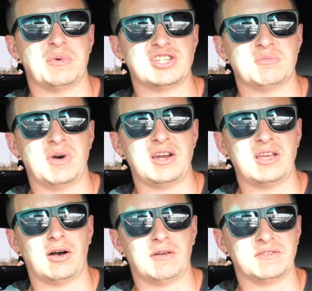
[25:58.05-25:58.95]
a bunch of
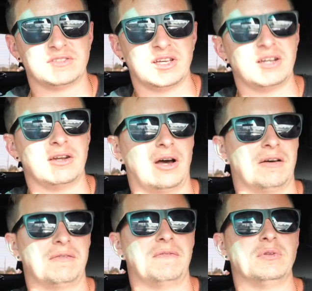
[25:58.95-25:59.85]
money all of a sudden off of